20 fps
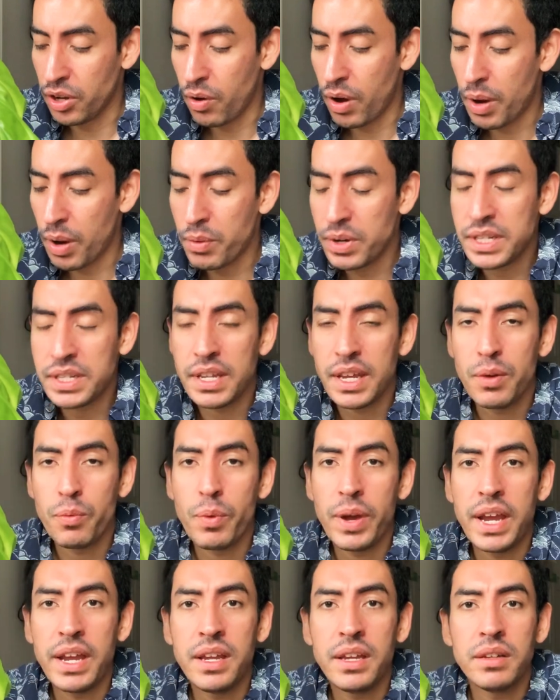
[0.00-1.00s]
I would say
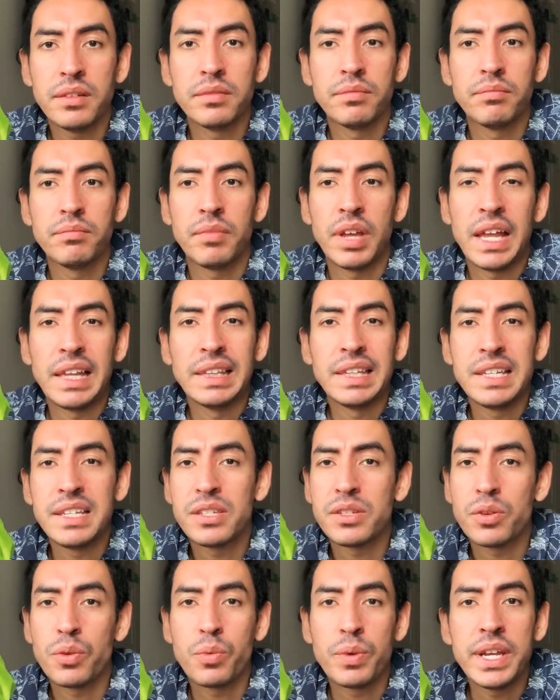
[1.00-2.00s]
wait at
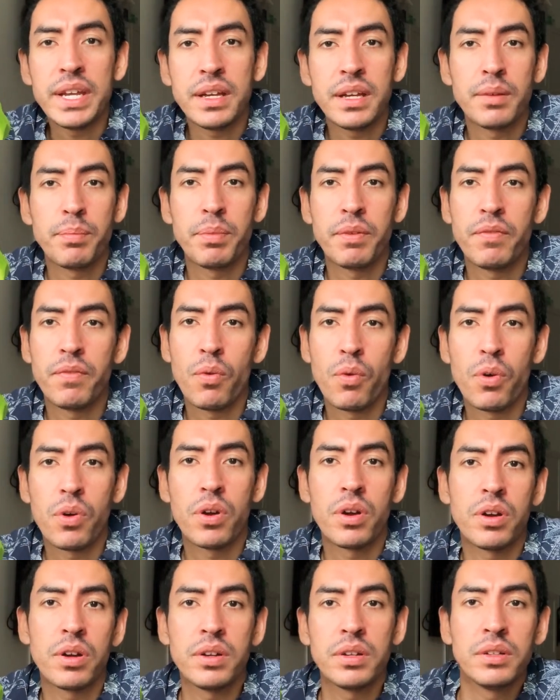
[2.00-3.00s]
least a week
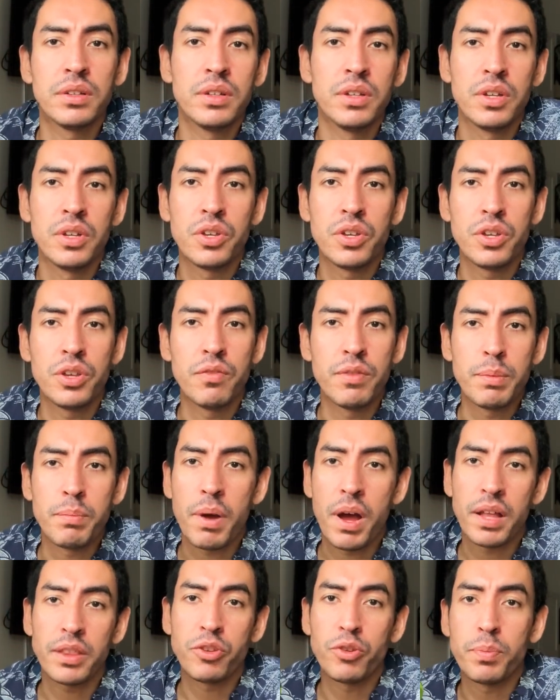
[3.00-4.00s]
before you
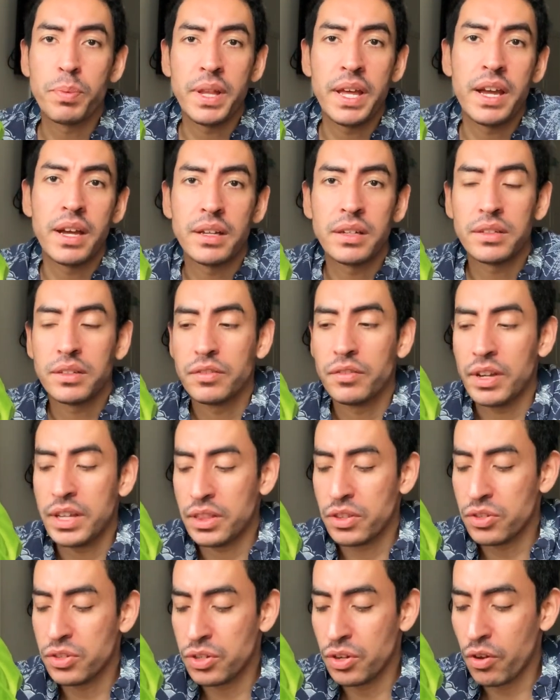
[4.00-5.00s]
repot your plant, right?
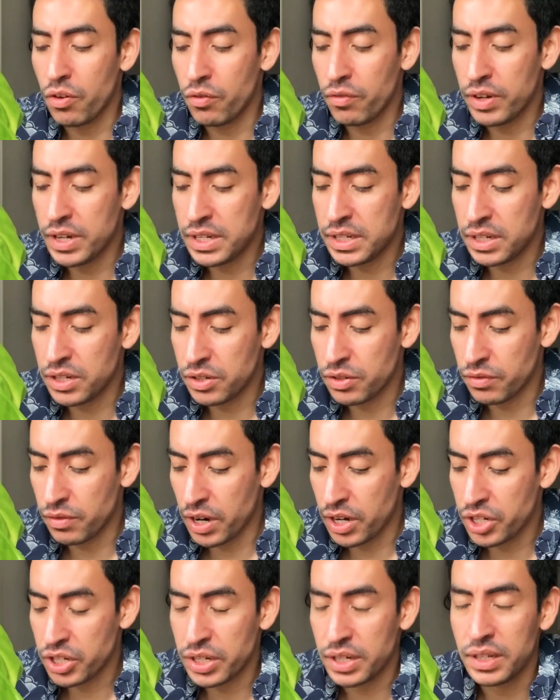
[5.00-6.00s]
There's no reason to
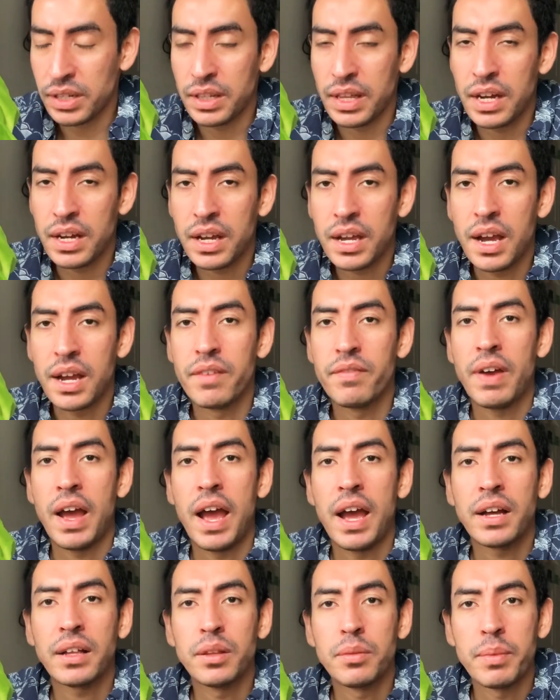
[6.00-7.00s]
rush it. Let it kind of
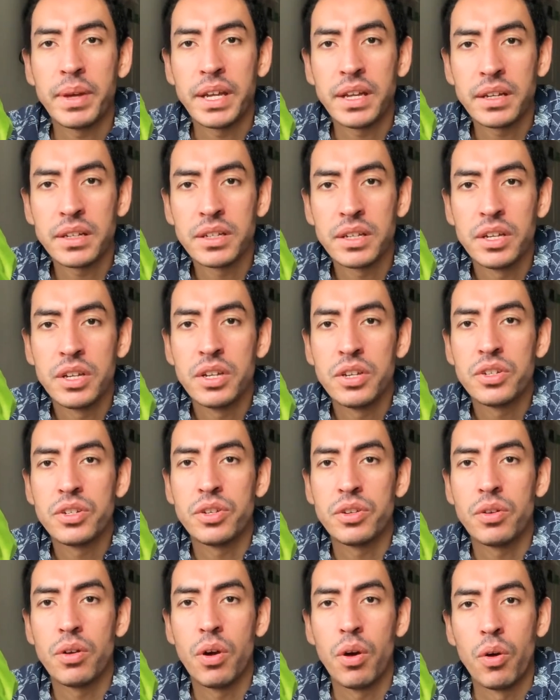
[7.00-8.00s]
acclimate to
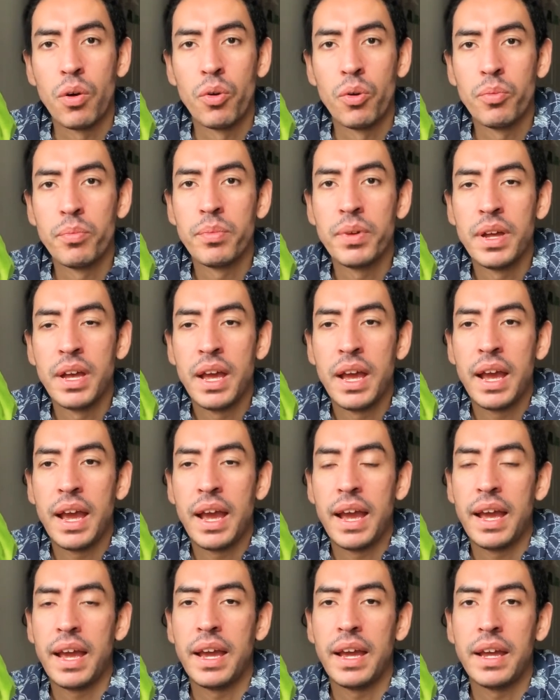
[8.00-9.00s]
your home,
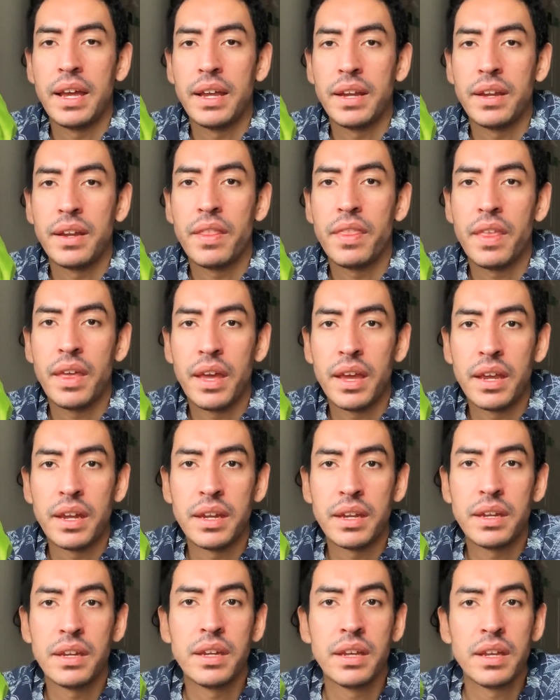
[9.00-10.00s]
and
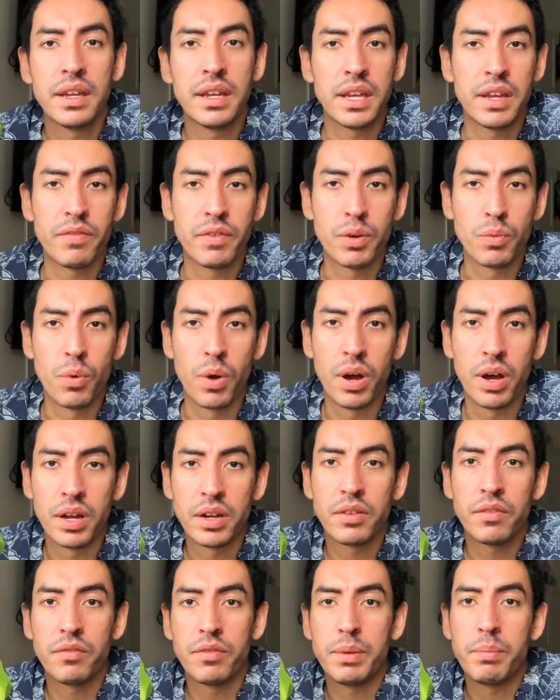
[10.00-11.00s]
then if you
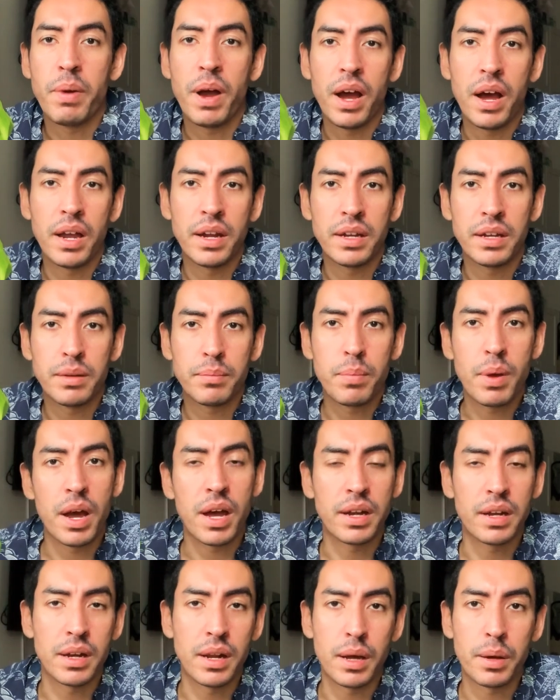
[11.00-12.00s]
want, repot it, pot
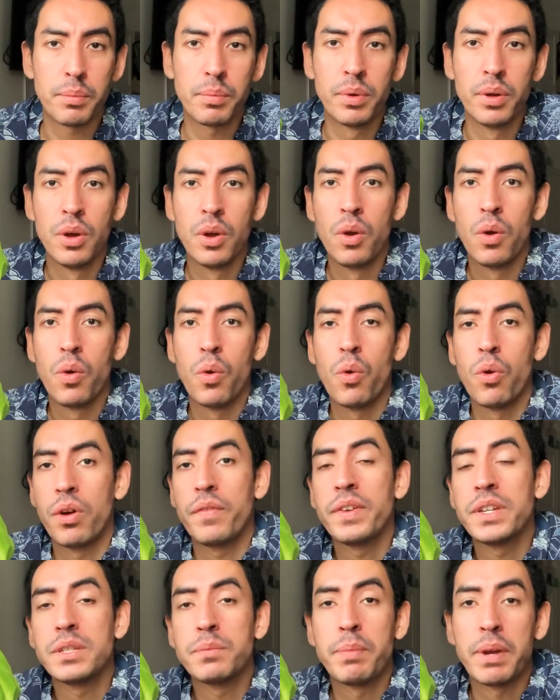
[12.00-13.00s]
it up. Or if
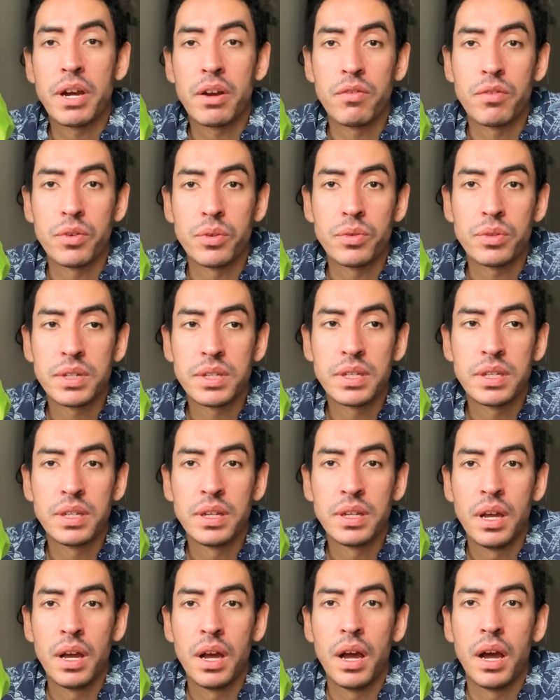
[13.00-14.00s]
it's bare root,
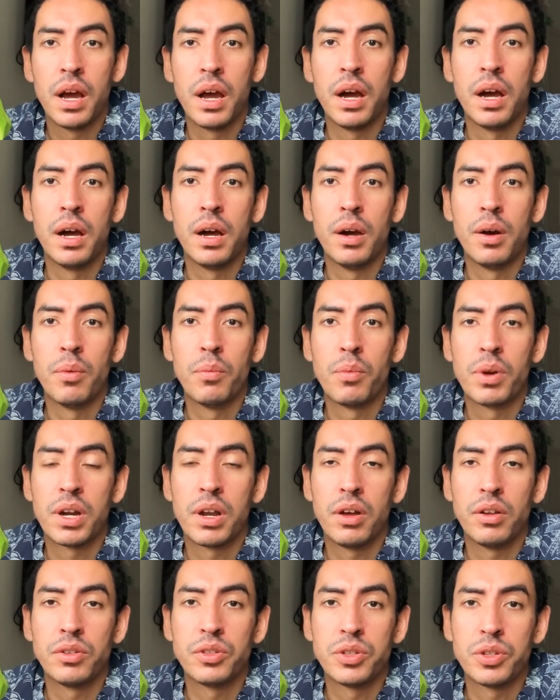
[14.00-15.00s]
what
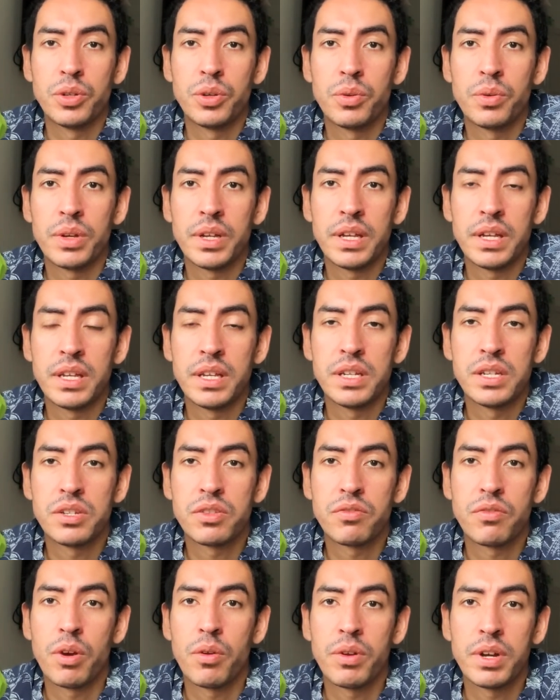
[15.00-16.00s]
I'll do is
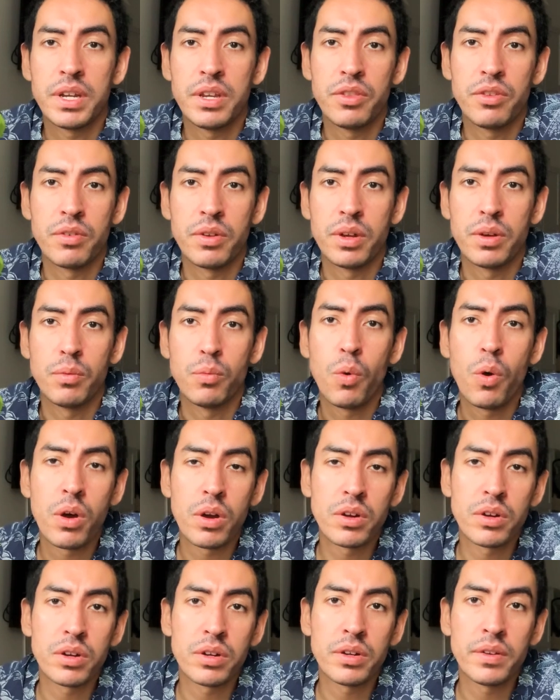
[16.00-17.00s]
throw it either in
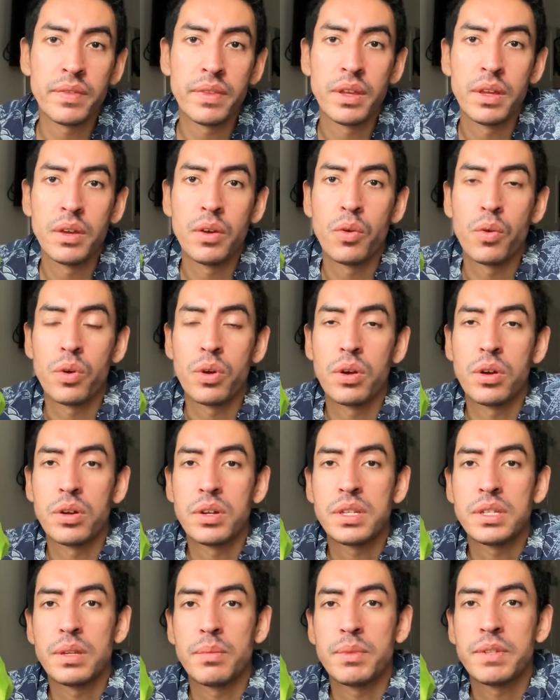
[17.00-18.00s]
water or
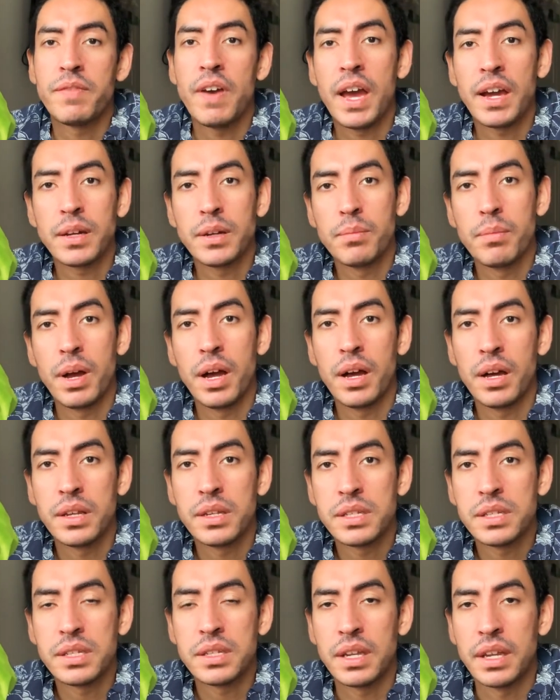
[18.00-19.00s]
some sphagnum
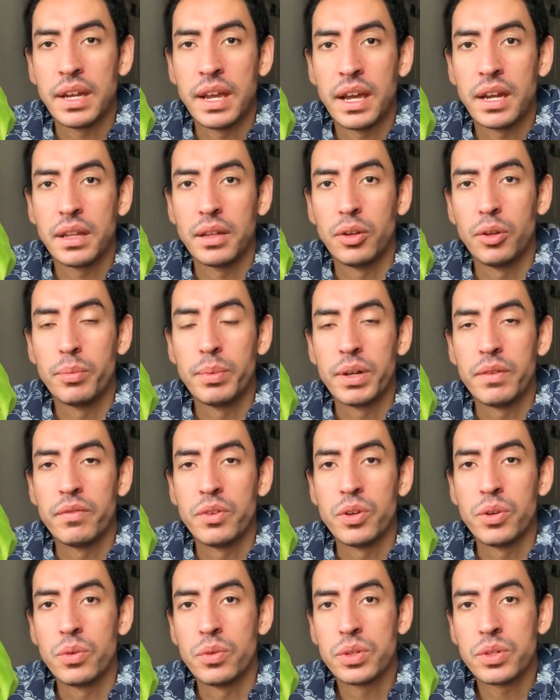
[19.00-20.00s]
moss and add a little bit of
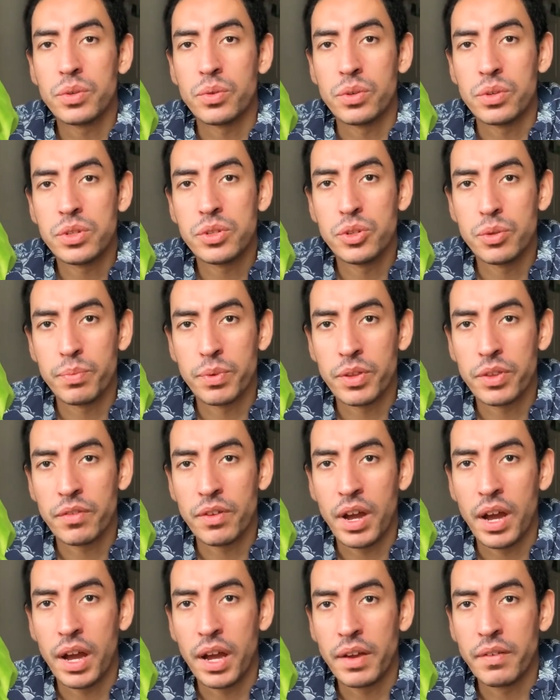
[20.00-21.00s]
newt or super
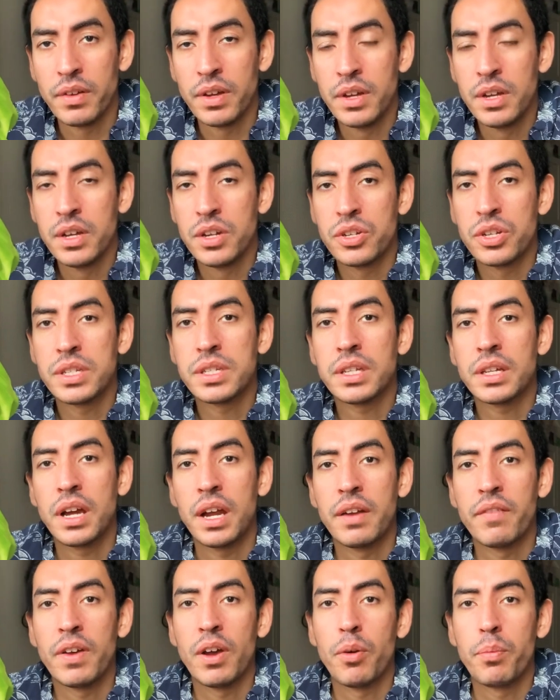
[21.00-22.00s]
thrive just to
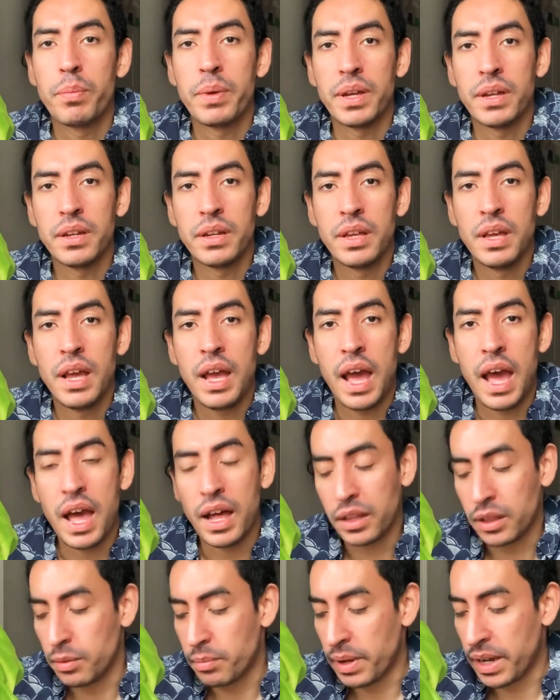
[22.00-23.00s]
kind of help it
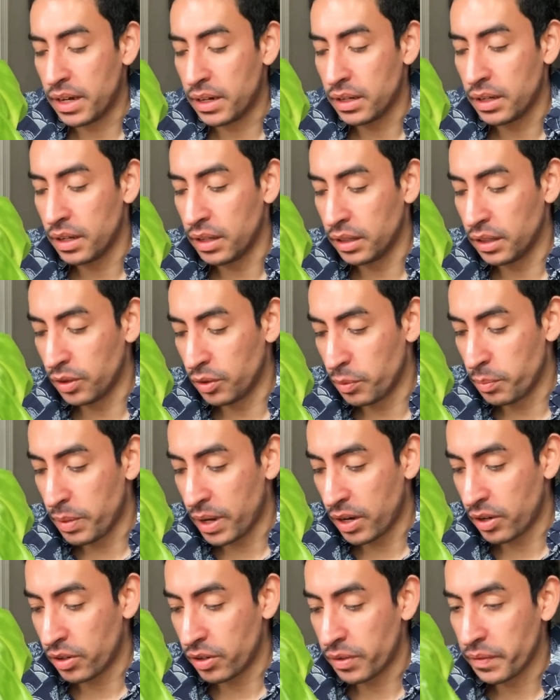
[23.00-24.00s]
acclimate a little
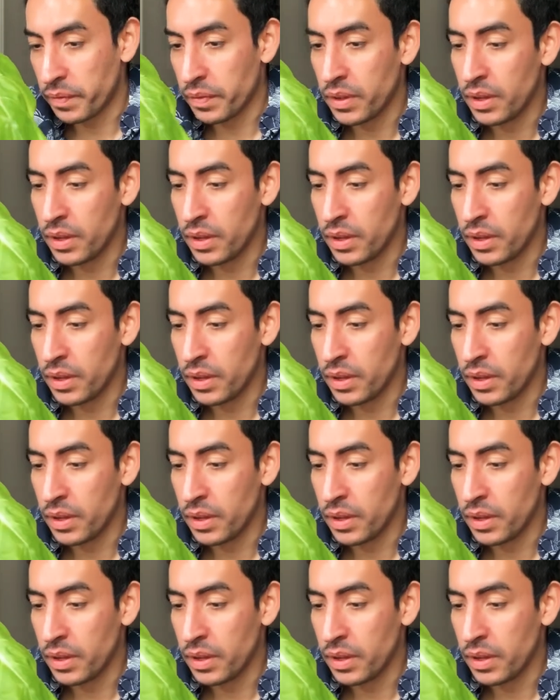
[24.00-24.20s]
better.